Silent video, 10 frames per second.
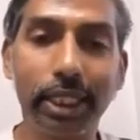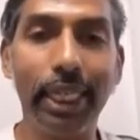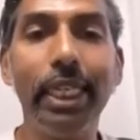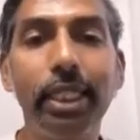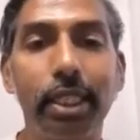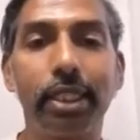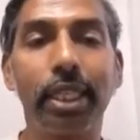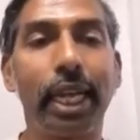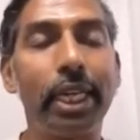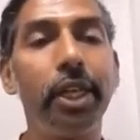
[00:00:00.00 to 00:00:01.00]
us
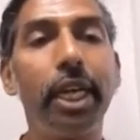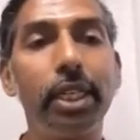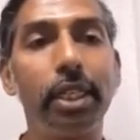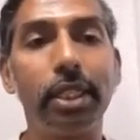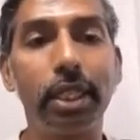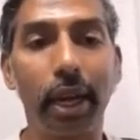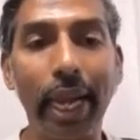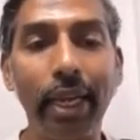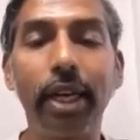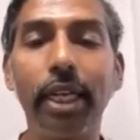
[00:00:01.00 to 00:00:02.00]
teachers and
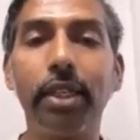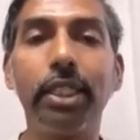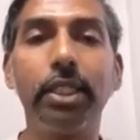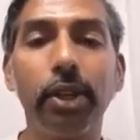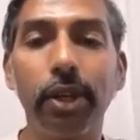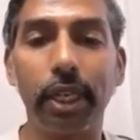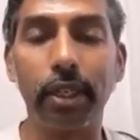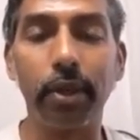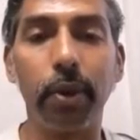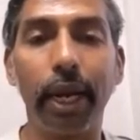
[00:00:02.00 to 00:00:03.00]
educators encourage our
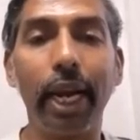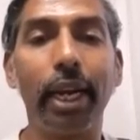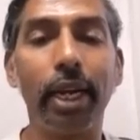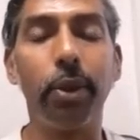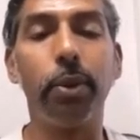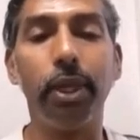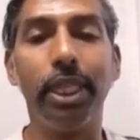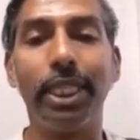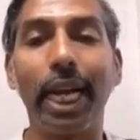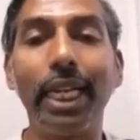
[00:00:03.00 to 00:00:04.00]
children to get
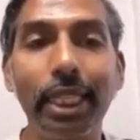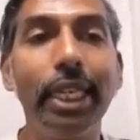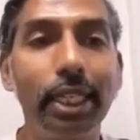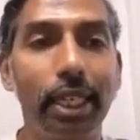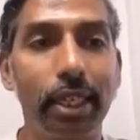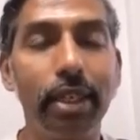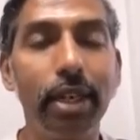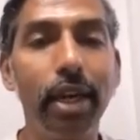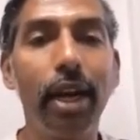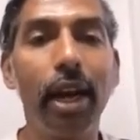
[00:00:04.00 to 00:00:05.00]
into design
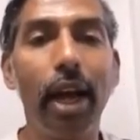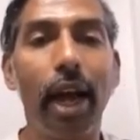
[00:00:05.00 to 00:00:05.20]
thinking